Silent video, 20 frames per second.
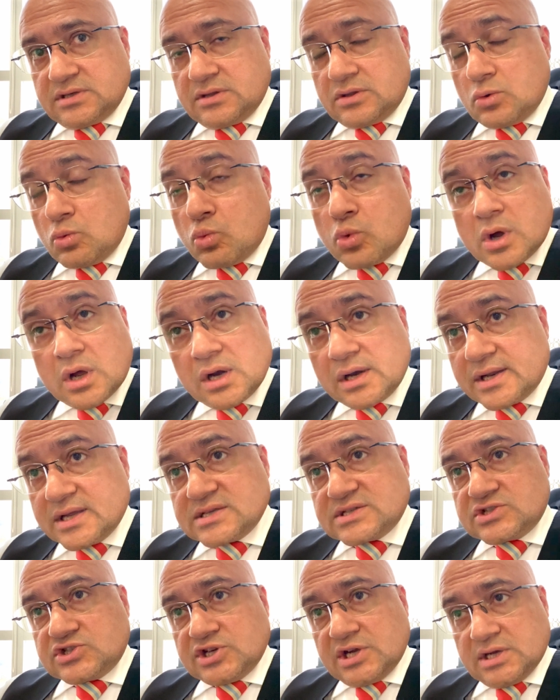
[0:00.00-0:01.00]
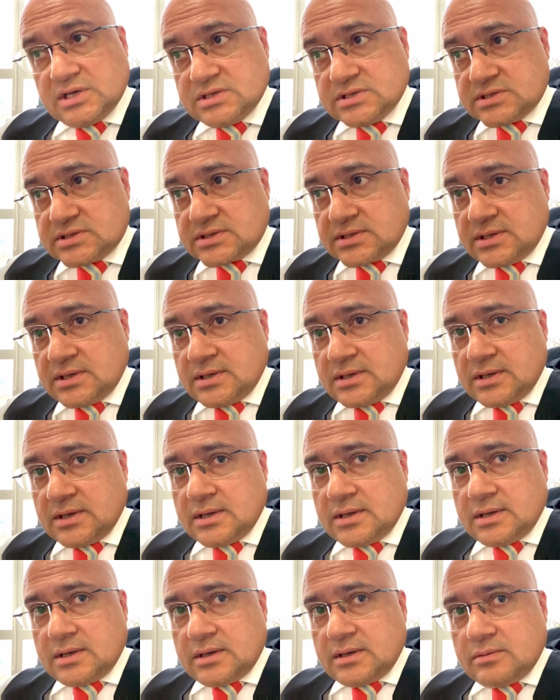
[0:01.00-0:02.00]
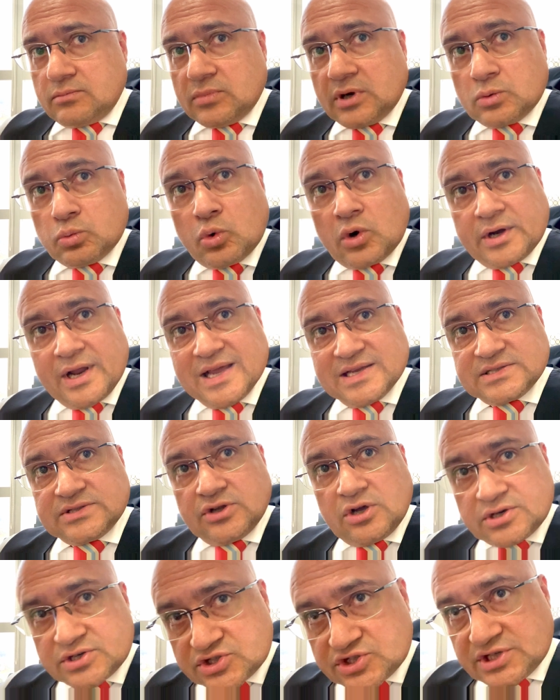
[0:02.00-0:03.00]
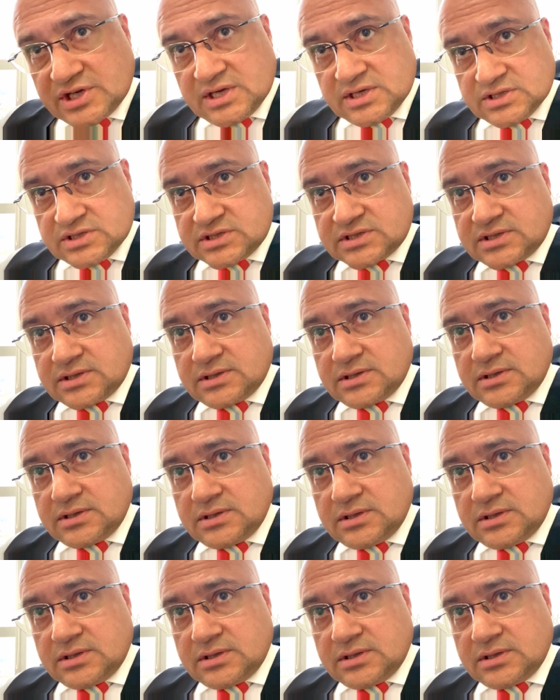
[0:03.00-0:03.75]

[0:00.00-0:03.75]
The world has changed, but what has not changed